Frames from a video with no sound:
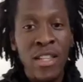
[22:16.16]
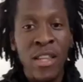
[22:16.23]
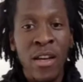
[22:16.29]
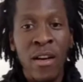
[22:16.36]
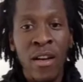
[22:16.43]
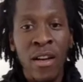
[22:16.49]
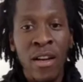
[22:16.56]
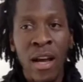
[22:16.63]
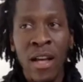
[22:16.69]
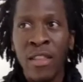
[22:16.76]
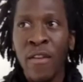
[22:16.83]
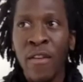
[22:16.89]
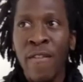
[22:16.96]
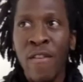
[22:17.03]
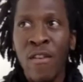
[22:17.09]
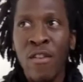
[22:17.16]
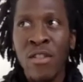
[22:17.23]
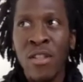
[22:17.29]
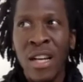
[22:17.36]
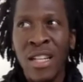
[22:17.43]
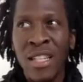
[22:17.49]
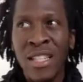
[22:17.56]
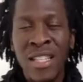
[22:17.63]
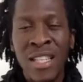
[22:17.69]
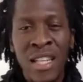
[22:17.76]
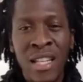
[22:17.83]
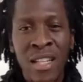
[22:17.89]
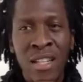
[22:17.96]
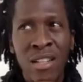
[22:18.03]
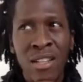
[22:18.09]
the first like
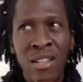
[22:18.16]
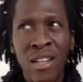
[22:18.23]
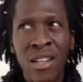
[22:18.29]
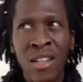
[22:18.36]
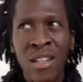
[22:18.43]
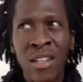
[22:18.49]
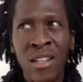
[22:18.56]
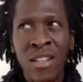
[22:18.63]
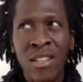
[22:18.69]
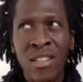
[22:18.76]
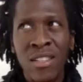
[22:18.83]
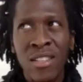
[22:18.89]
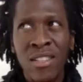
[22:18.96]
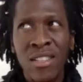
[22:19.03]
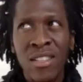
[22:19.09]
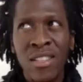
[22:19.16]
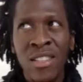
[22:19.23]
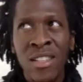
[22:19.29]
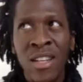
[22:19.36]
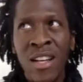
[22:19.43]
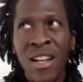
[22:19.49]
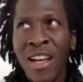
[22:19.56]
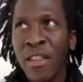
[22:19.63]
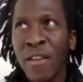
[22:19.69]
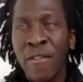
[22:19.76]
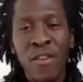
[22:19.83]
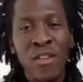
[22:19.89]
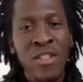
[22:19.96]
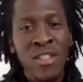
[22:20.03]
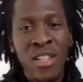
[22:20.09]
10 uh like the
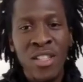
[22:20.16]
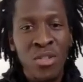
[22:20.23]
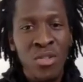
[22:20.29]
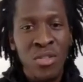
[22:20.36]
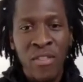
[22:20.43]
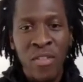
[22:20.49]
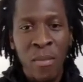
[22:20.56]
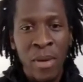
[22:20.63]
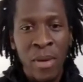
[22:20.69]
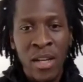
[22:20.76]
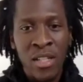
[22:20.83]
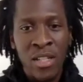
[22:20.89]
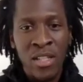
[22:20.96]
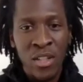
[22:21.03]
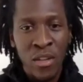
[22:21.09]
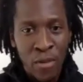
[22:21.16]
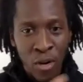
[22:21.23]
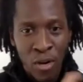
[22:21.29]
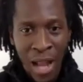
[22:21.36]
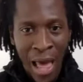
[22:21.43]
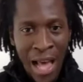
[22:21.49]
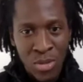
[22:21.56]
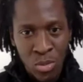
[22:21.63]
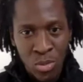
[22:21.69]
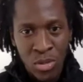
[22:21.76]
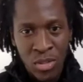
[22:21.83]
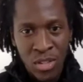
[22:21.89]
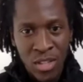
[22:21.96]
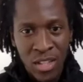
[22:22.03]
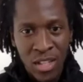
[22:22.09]
first 6 or 7 pages of your last one.
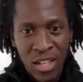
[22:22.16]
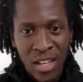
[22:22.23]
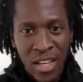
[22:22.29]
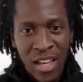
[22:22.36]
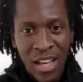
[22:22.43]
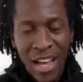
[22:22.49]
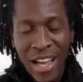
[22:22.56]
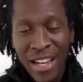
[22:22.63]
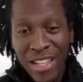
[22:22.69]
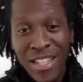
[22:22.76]
And it's